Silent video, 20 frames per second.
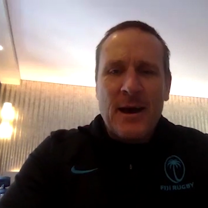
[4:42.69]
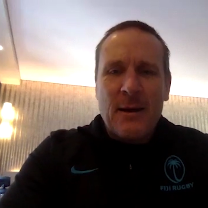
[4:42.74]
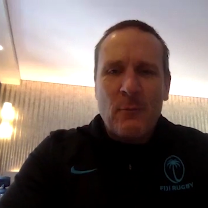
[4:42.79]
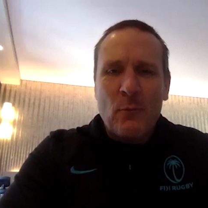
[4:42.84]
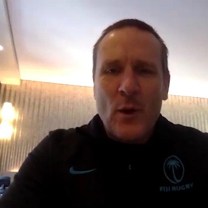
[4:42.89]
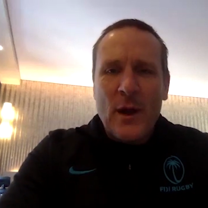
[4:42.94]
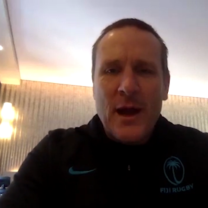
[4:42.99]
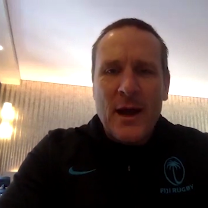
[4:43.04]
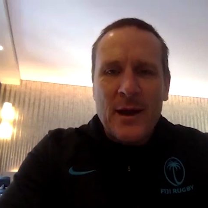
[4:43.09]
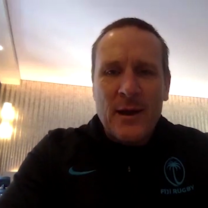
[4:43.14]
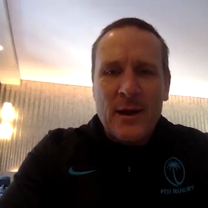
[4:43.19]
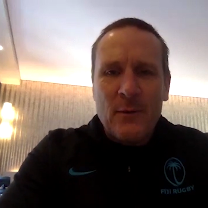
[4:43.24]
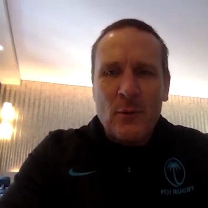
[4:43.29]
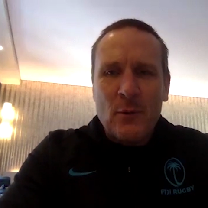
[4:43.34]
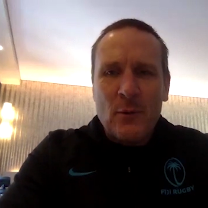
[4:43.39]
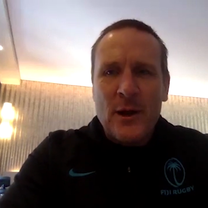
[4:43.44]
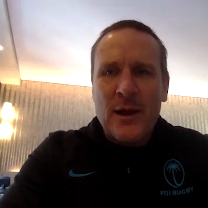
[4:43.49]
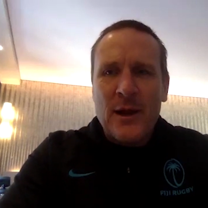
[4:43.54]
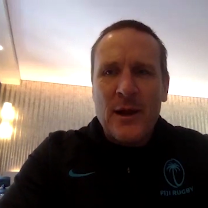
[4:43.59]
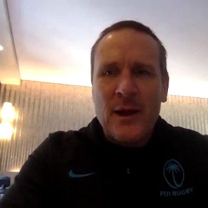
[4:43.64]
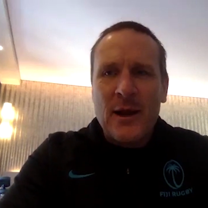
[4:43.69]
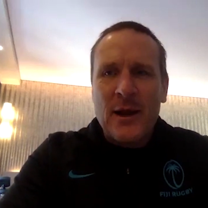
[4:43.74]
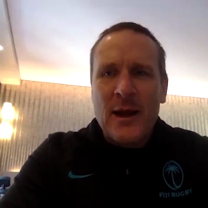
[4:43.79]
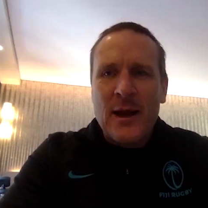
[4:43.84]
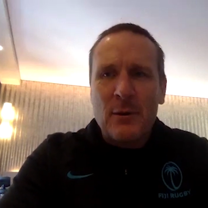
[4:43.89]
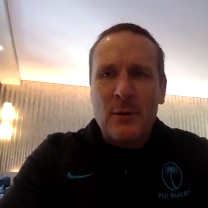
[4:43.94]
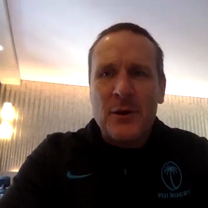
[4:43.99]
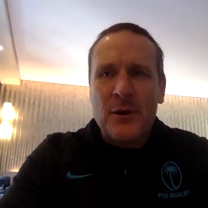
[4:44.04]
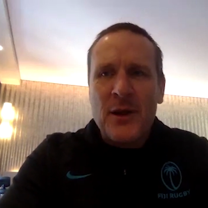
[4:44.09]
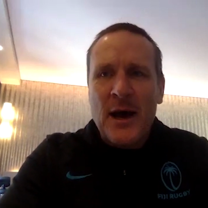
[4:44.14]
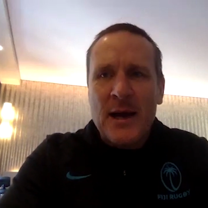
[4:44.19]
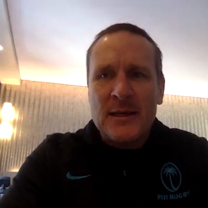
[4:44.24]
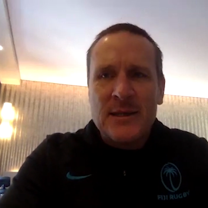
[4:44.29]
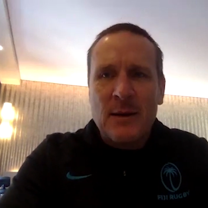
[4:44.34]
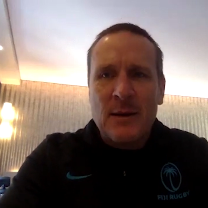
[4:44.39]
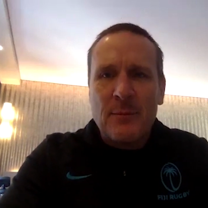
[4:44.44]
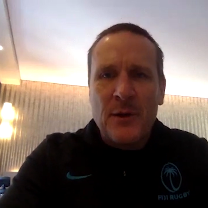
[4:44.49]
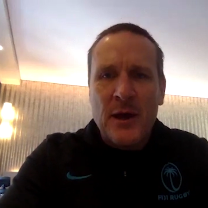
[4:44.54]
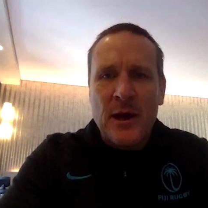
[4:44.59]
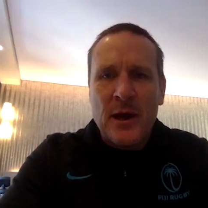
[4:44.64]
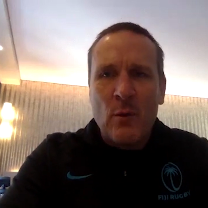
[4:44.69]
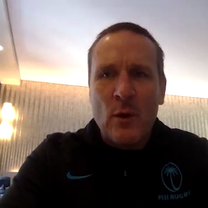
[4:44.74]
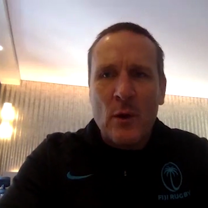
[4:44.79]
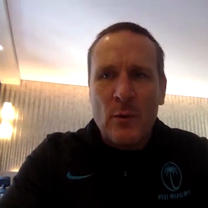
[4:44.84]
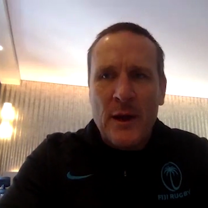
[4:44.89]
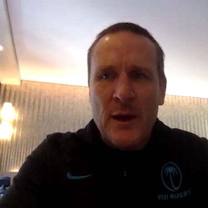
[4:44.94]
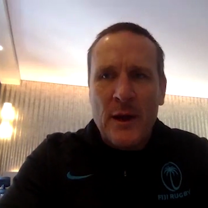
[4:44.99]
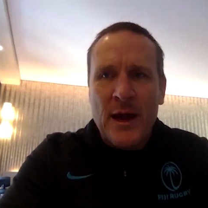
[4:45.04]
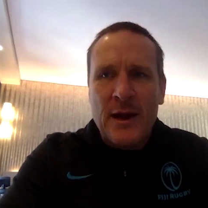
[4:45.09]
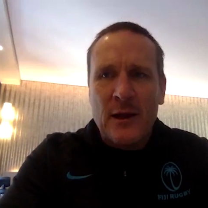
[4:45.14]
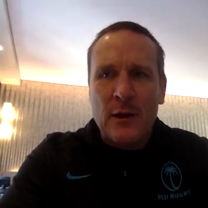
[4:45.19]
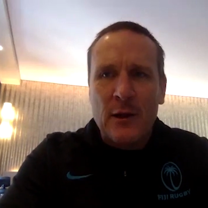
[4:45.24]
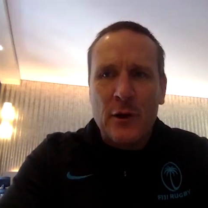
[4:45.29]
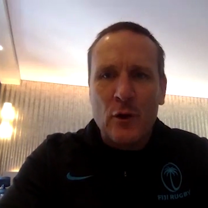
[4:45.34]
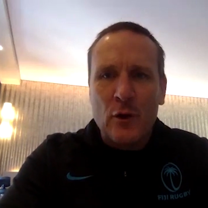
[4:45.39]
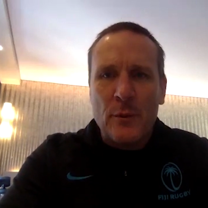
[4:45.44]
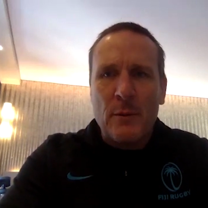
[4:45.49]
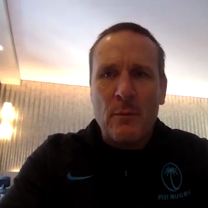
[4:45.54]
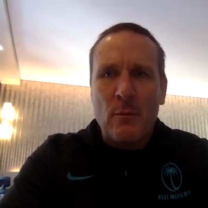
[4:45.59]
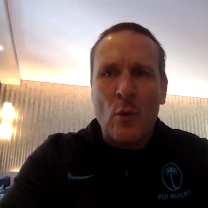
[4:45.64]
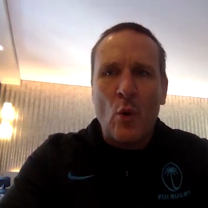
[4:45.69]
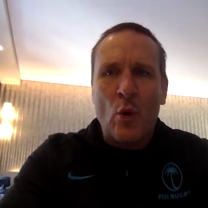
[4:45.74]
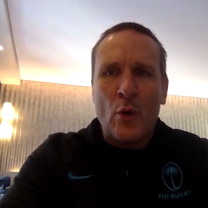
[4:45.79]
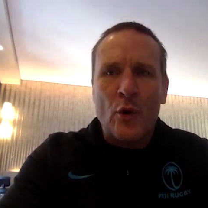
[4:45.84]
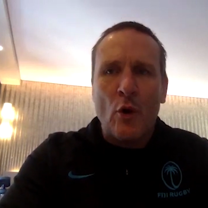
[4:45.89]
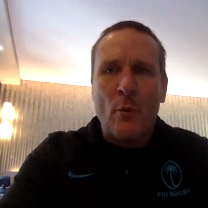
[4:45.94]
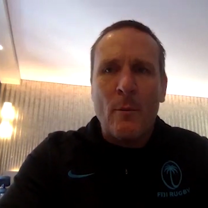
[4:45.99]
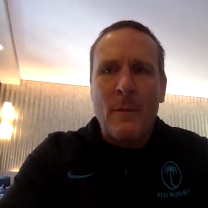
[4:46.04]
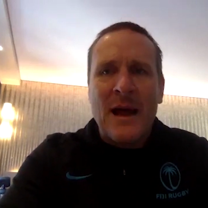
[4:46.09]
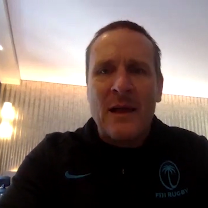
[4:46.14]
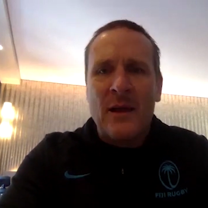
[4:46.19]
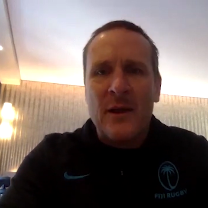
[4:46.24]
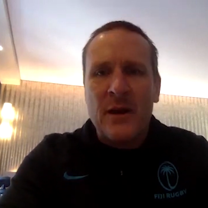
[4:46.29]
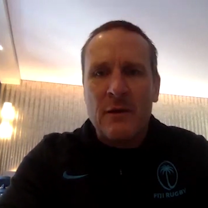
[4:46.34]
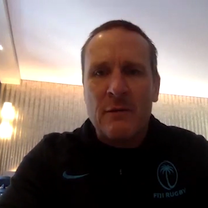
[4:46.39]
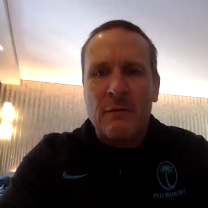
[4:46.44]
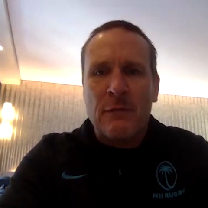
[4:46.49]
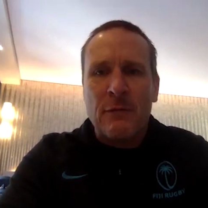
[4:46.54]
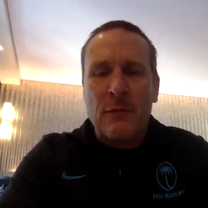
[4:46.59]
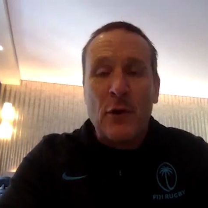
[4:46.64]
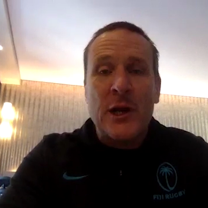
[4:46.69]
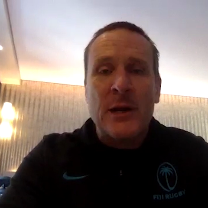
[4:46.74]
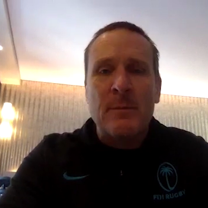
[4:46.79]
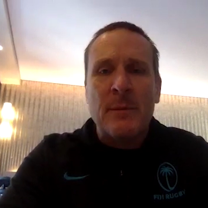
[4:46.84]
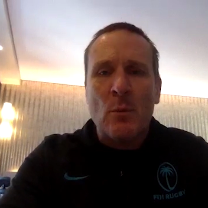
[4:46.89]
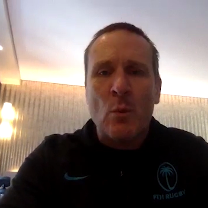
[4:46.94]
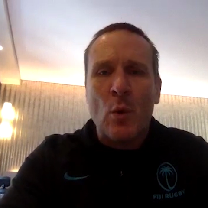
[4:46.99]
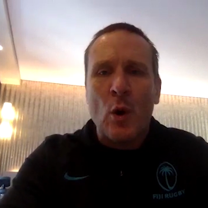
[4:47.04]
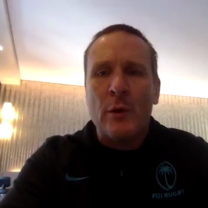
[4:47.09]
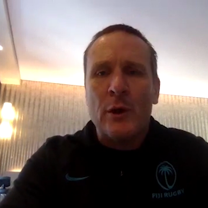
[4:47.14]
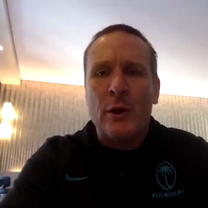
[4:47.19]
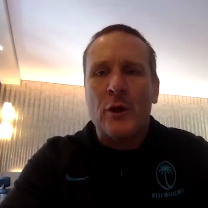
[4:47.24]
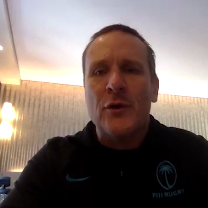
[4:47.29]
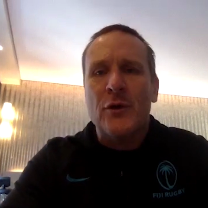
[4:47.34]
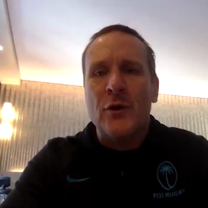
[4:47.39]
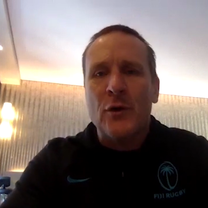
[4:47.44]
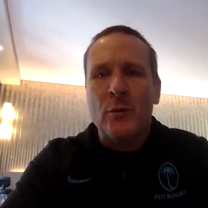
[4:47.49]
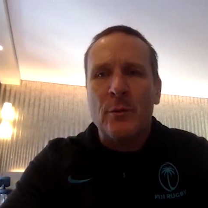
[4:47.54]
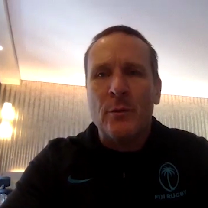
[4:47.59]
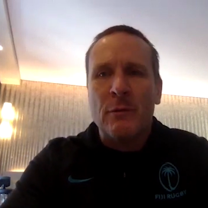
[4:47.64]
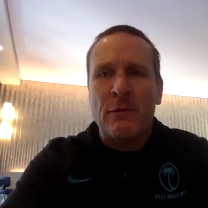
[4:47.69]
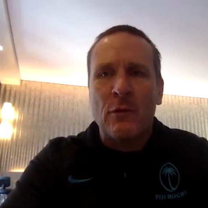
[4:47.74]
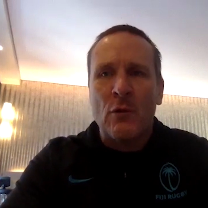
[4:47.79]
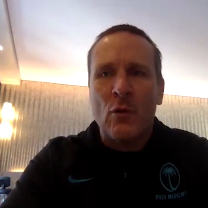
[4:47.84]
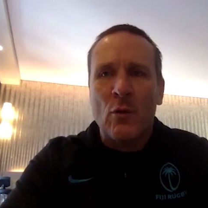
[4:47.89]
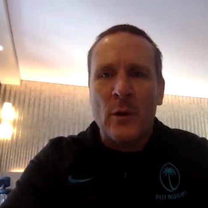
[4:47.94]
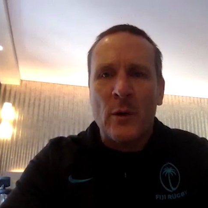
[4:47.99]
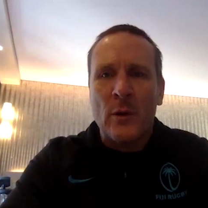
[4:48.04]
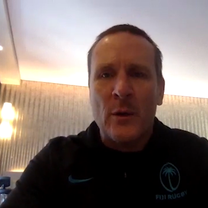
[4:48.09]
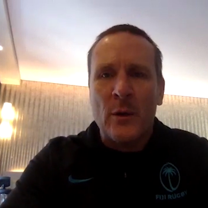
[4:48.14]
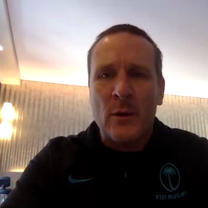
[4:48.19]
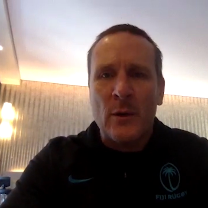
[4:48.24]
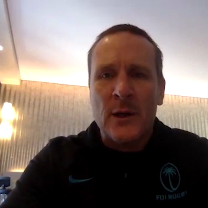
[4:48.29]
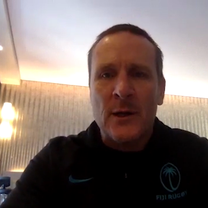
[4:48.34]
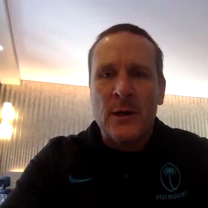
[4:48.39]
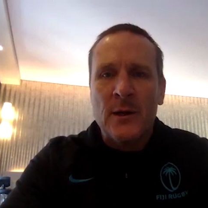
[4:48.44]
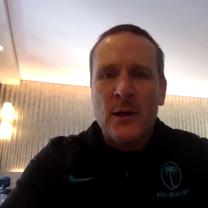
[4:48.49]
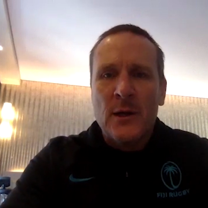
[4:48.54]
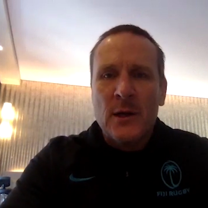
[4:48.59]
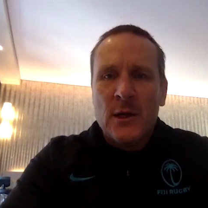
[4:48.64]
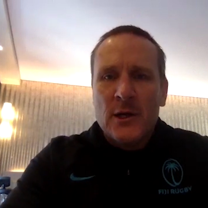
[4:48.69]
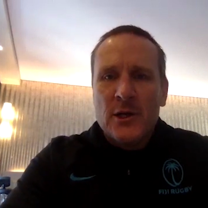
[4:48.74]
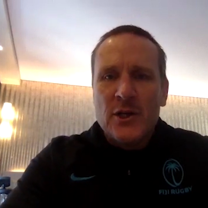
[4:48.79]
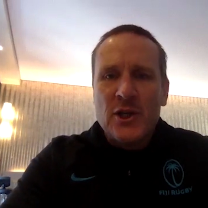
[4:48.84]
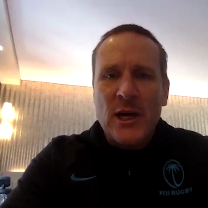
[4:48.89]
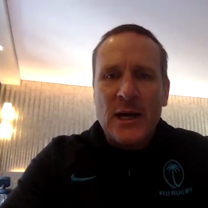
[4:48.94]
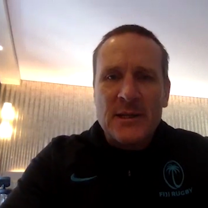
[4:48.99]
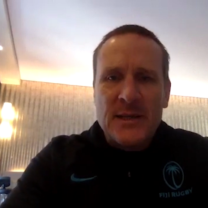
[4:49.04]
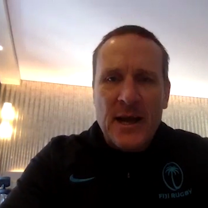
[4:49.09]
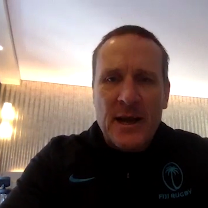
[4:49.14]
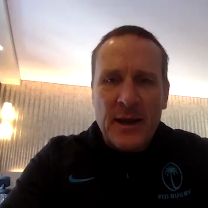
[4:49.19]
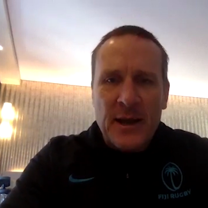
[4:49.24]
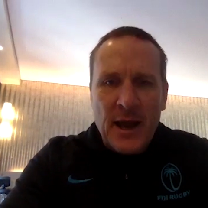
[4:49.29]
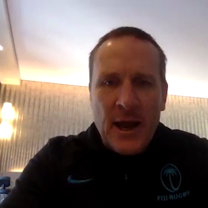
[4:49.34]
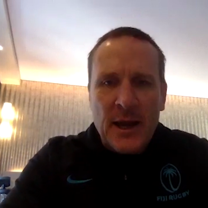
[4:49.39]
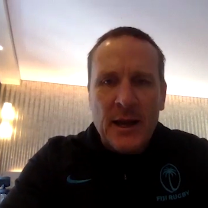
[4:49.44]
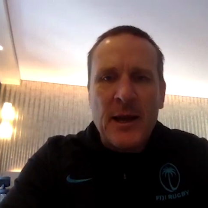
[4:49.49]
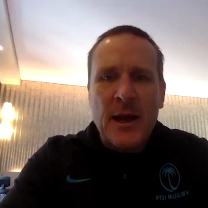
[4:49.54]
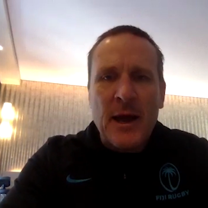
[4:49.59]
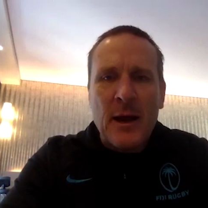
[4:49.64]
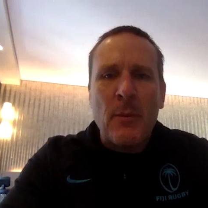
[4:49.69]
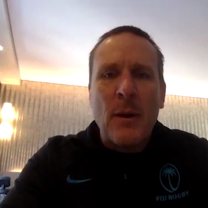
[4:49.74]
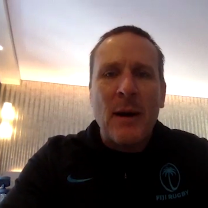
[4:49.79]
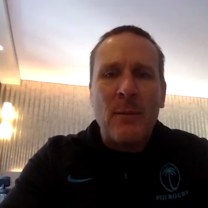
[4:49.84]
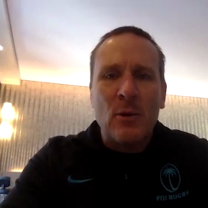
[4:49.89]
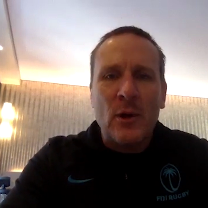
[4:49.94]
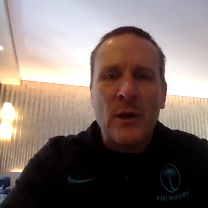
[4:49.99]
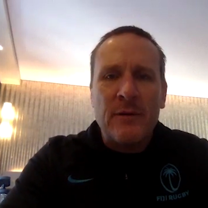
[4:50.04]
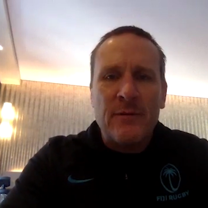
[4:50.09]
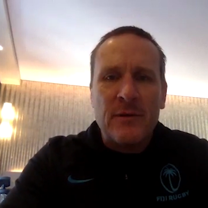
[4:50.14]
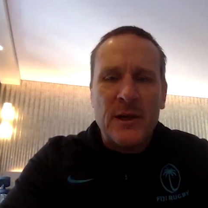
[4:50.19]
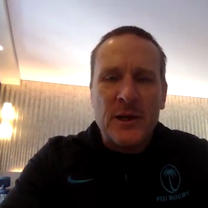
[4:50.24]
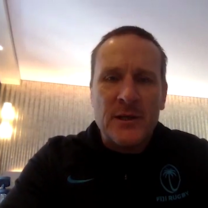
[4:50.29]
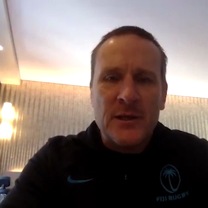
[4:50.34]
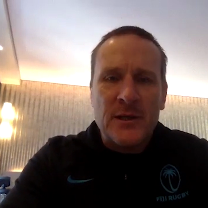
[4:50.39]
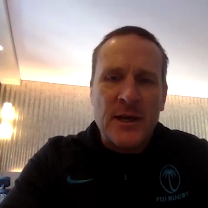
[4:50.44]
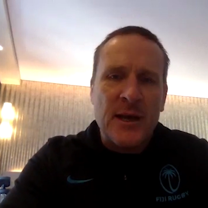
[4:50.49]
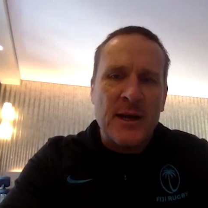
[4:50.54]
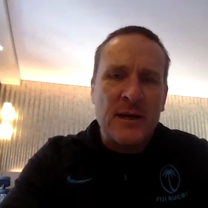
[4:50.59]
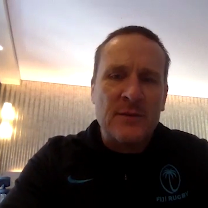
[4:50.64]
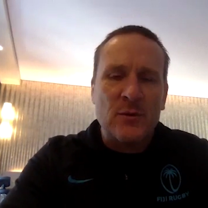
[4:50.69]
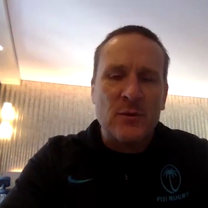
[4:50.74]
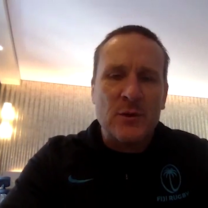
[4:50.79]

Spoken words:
we had a couple of days up there where we had a little bit more normality and freedom in what we could do before we were shut down again in our bubble, even in Townsville.